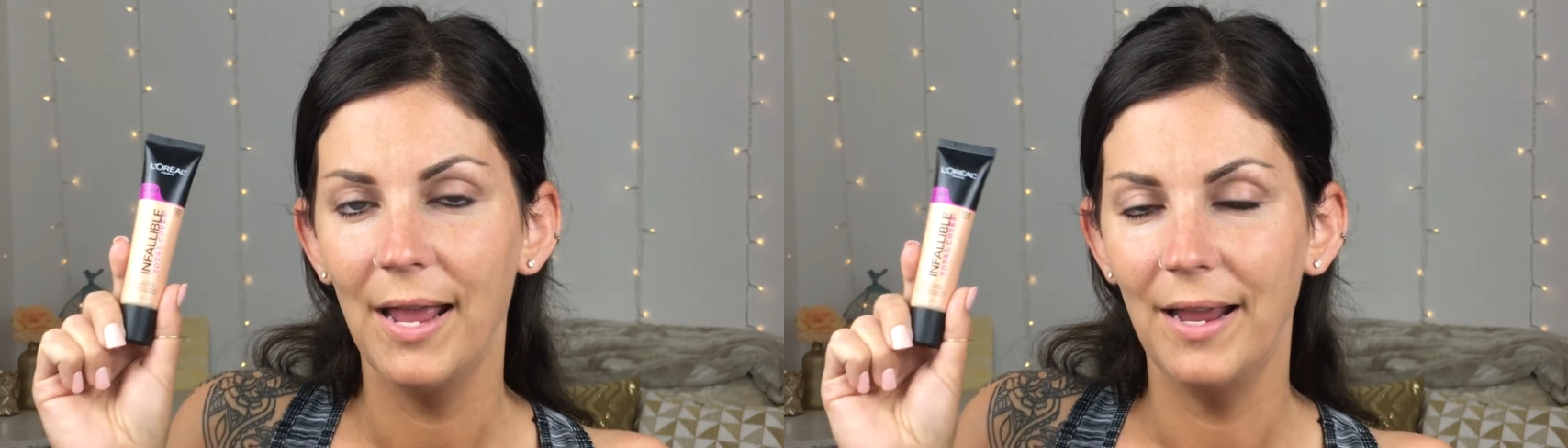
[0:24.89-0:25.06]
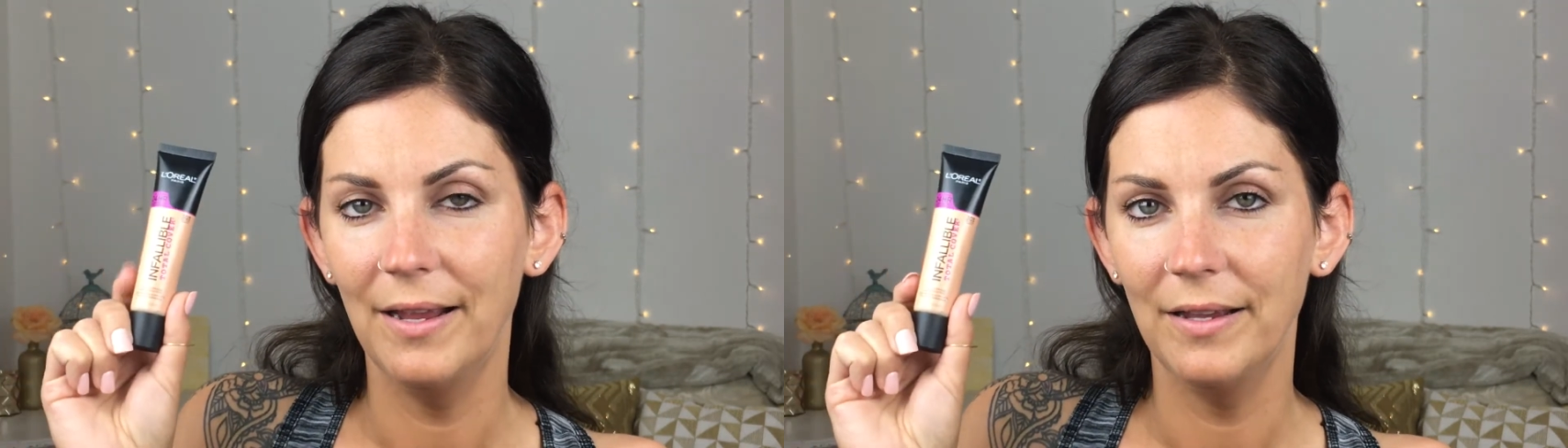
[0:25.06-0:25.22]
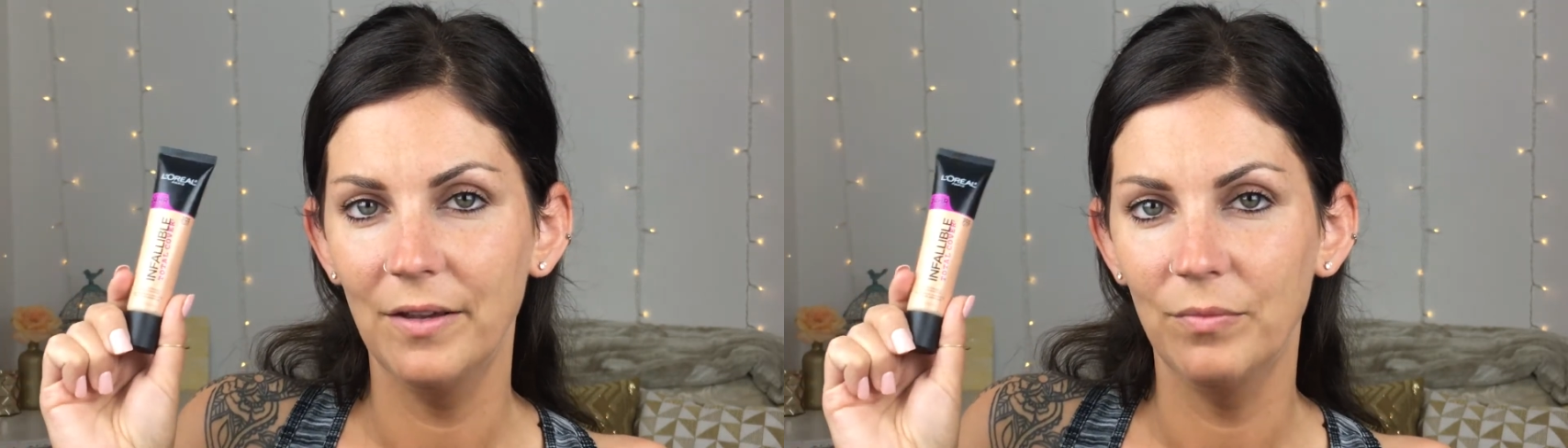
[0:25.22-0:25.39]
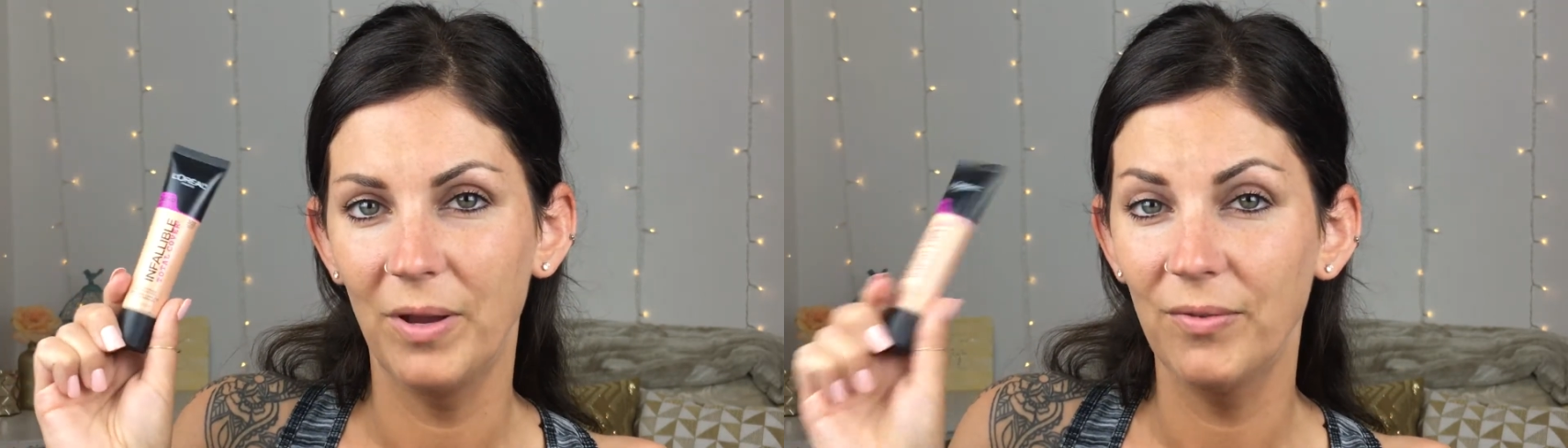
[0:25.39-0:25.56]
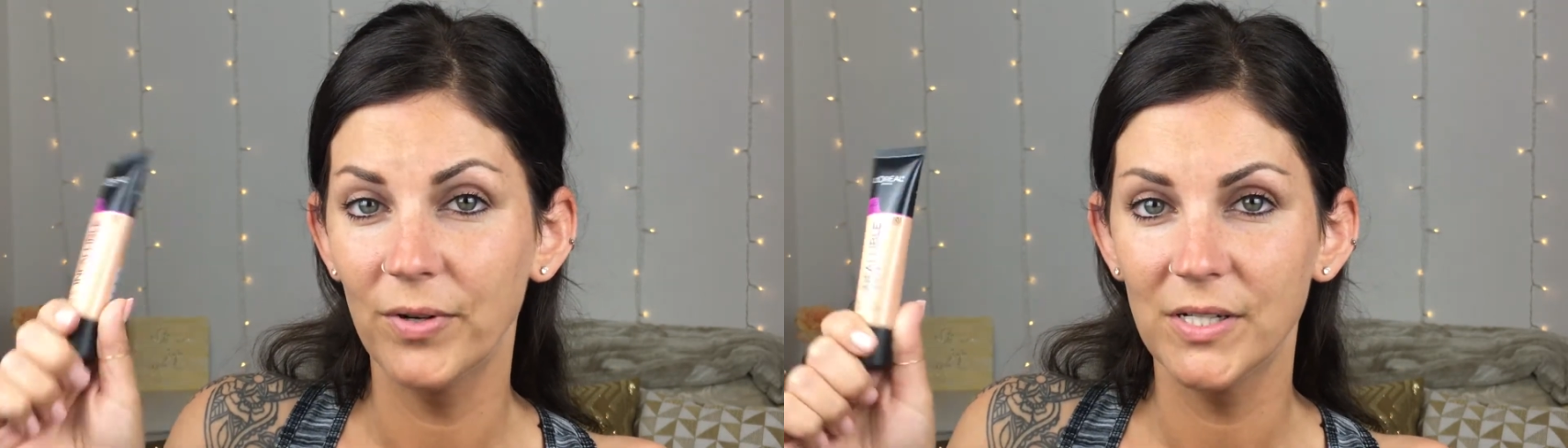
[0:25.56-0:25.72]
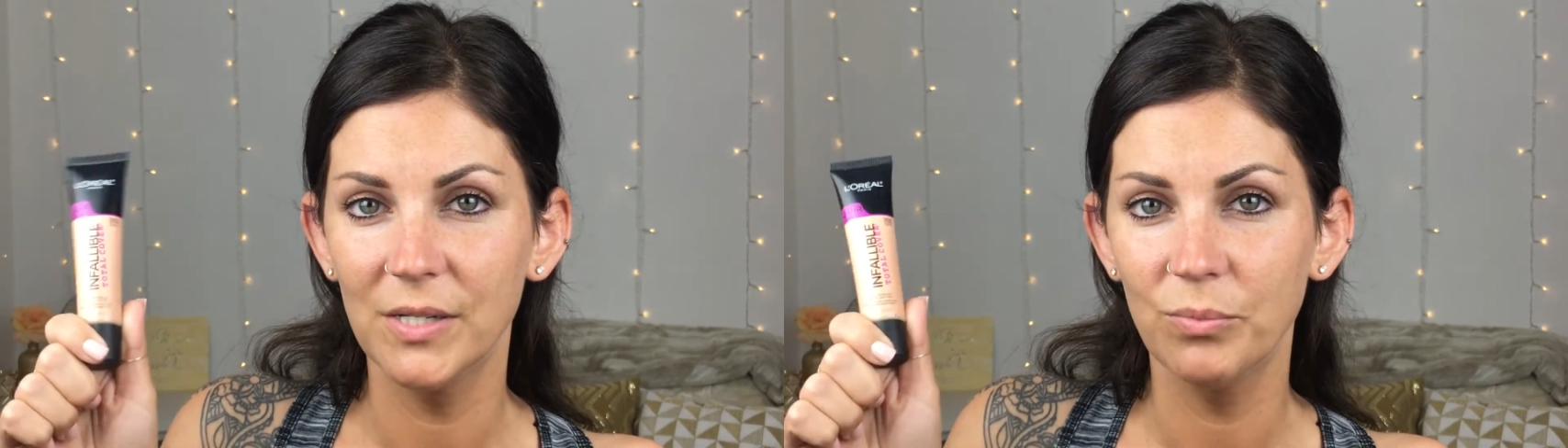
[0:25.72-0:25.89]
and give my
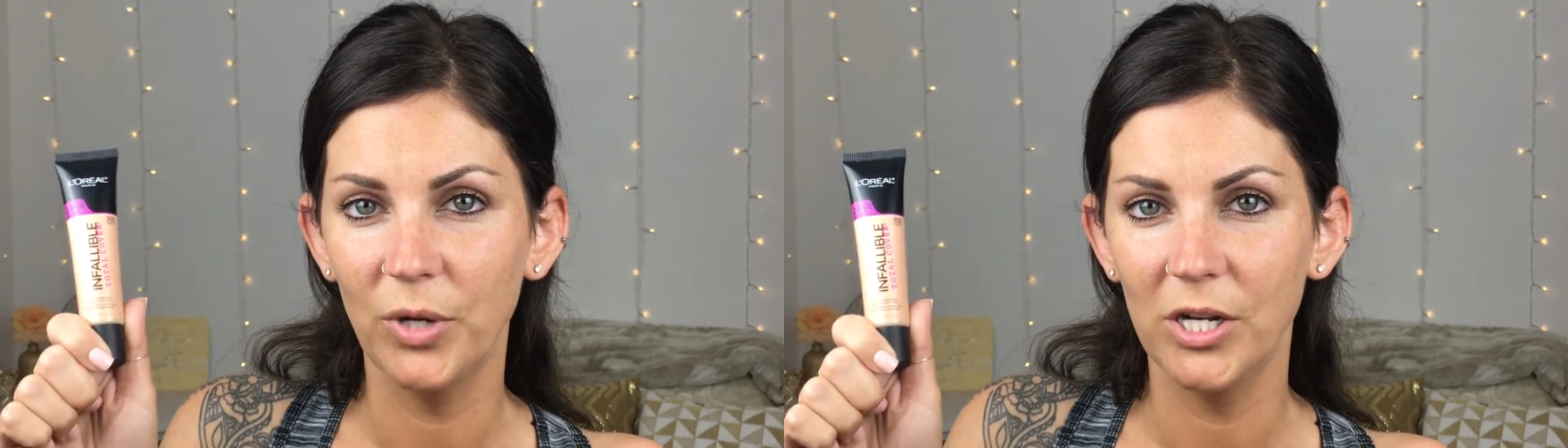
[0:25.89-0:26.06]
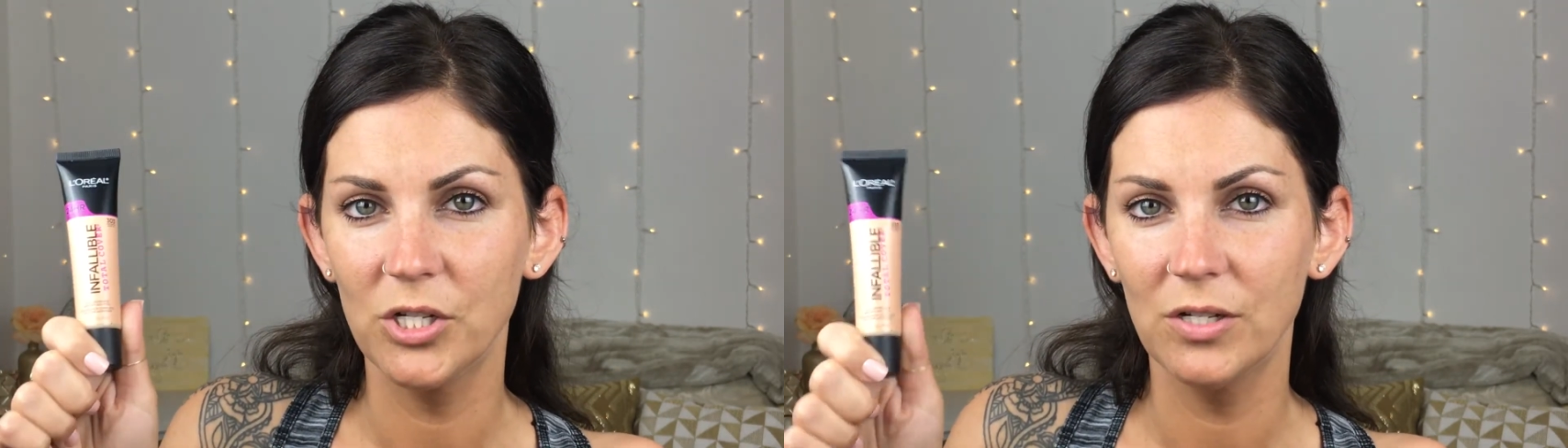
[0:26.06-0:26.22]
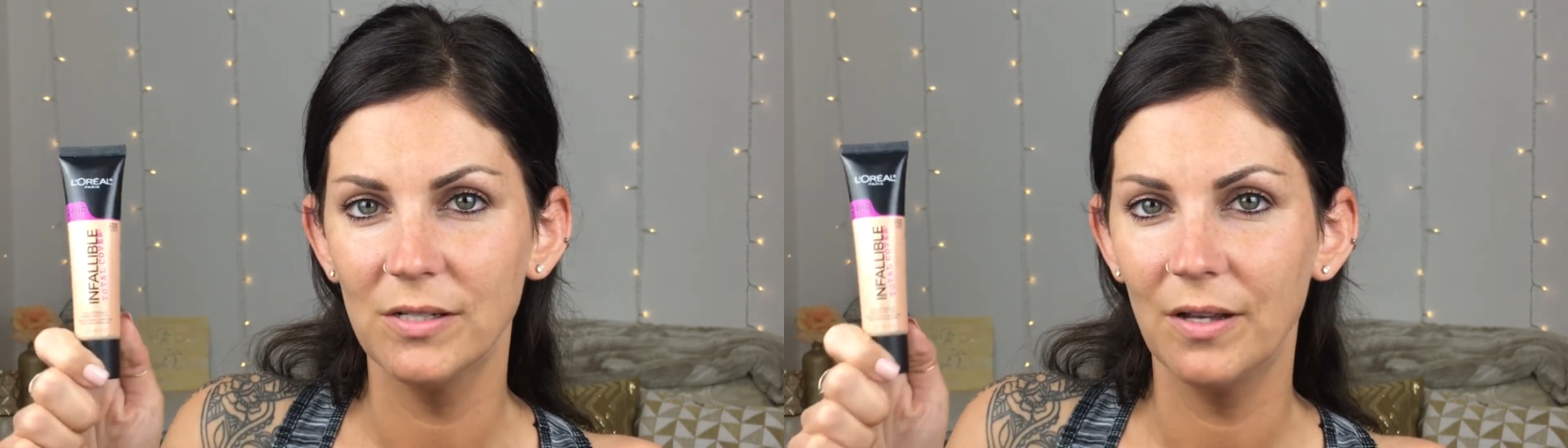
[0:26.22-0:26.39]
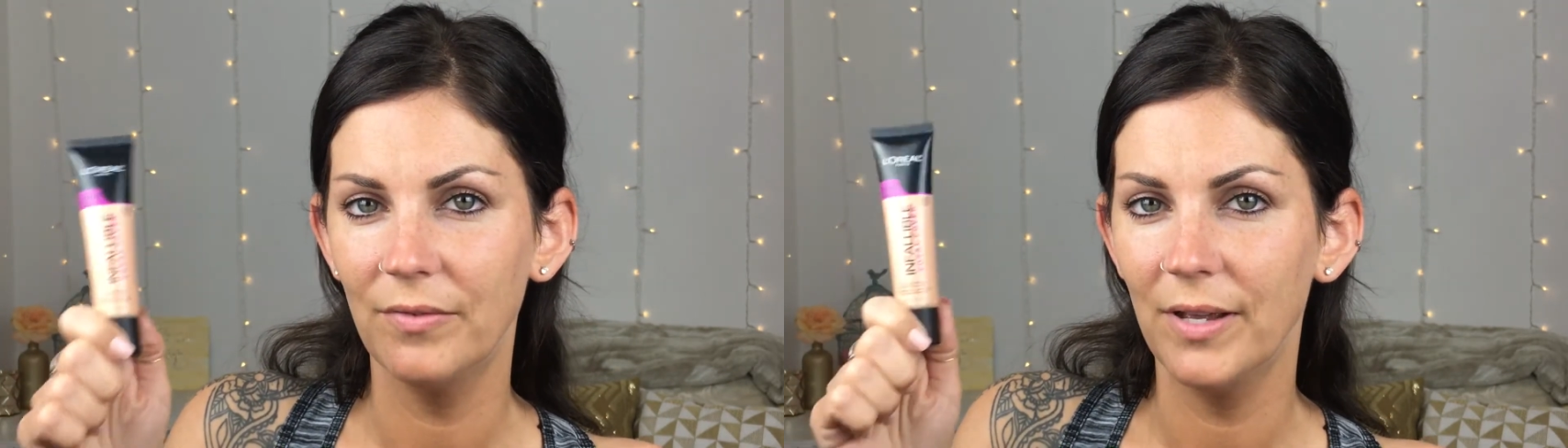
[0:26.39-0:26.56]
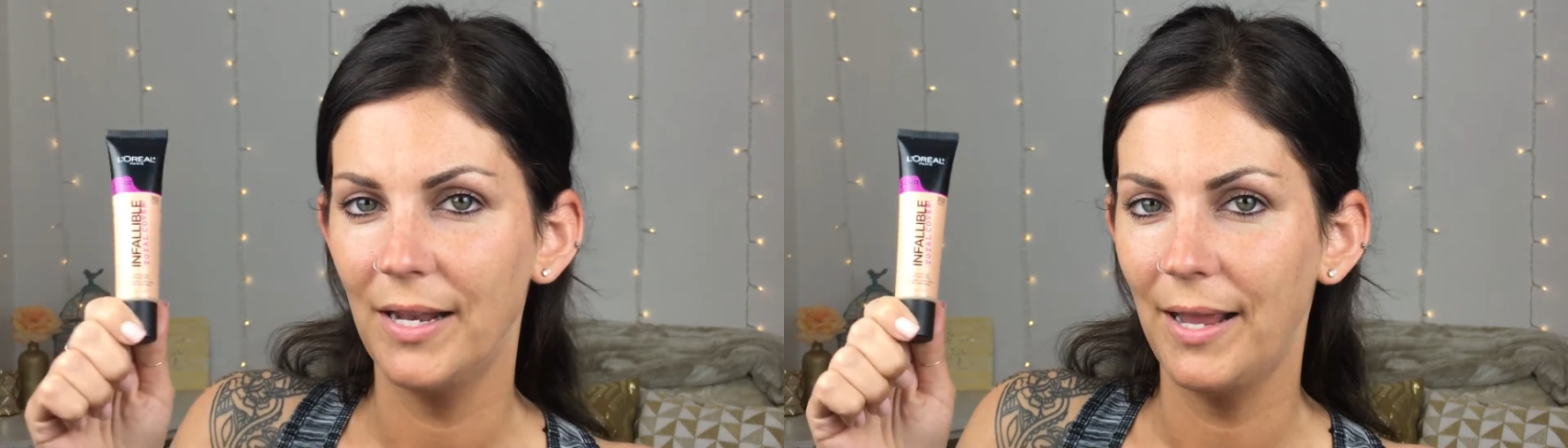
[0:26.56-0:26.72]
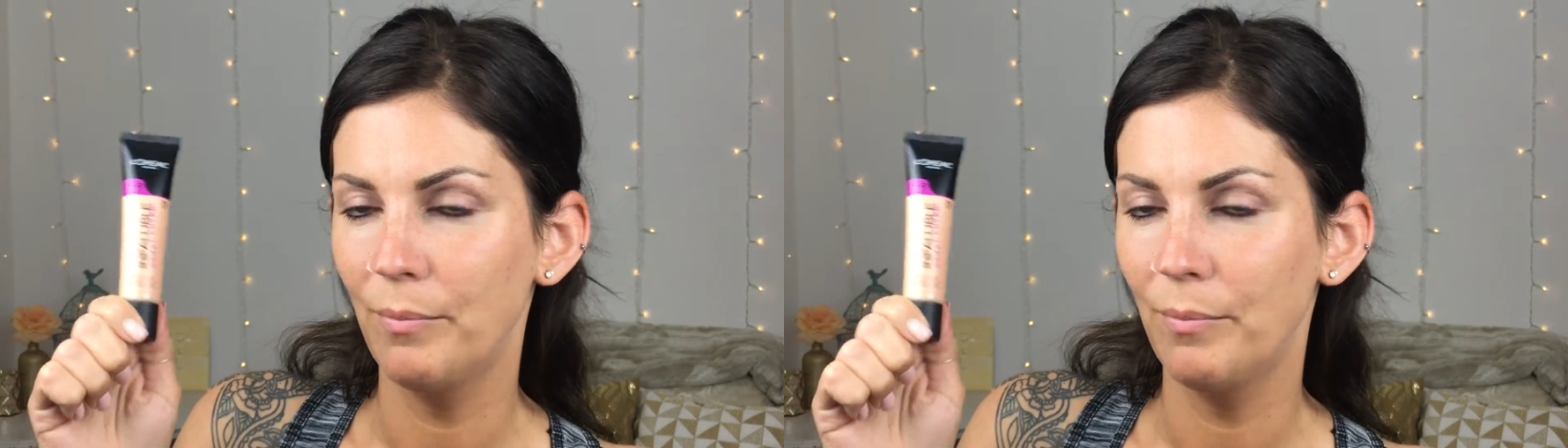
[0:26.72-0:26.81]
first impressions of it